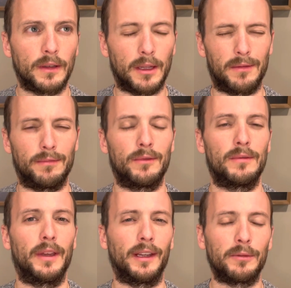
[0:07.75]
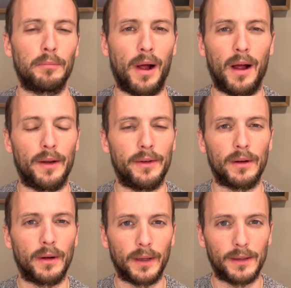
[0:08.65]
and I guess
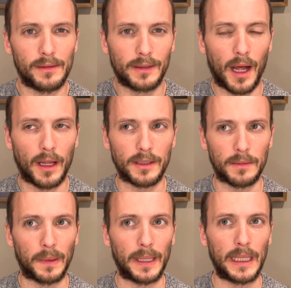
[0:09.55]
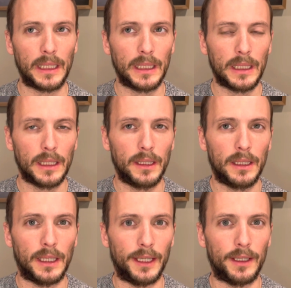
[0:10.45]
ponder and contemplate
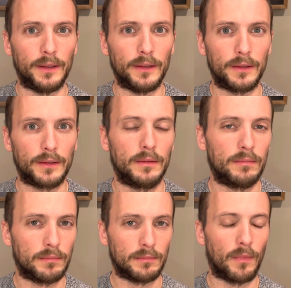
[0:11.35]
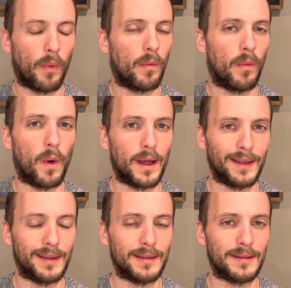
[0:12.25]
is, what
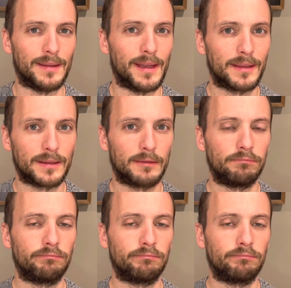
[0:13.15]
is this?